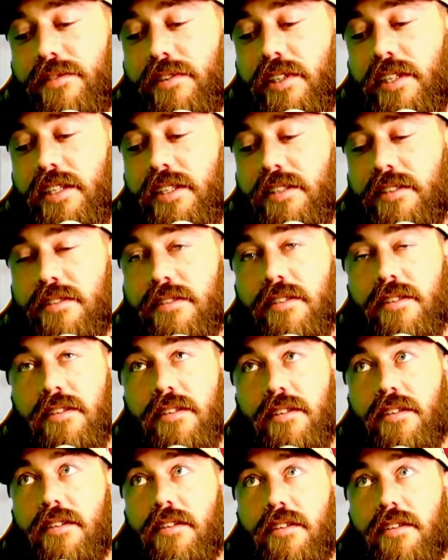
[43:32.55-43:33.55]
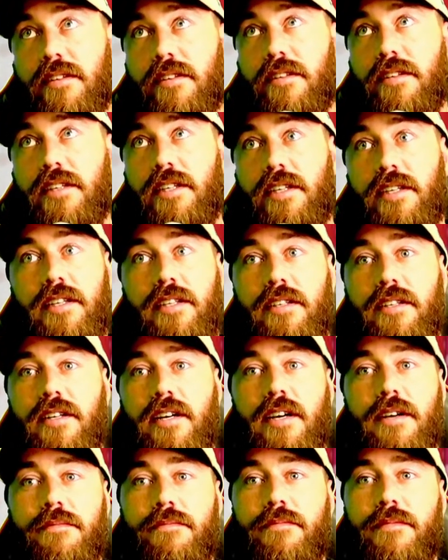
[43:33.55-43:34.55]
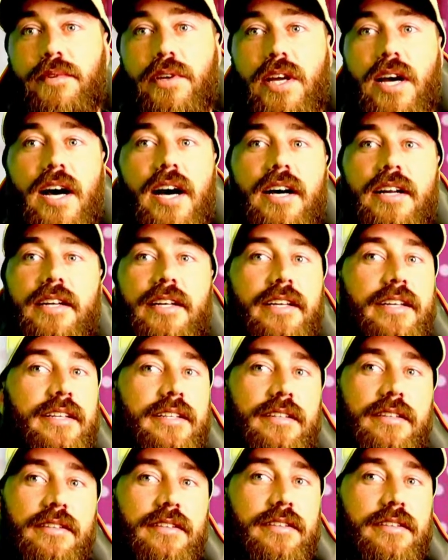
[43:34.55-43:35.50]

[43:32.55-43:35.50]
years in karting, and